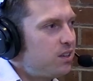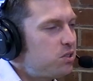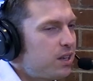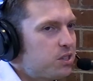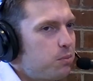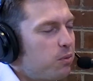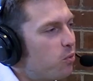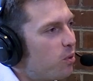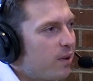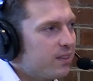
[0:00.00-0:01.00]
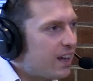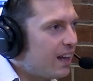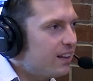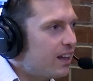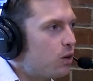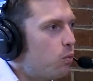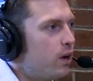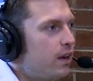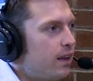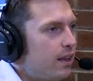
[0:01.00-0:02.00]
Can you tell us a bit more about that? Like
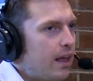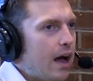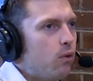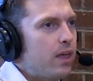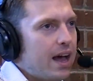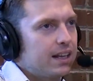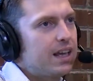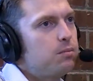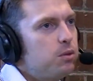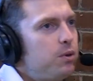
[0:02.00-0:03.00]
how that came to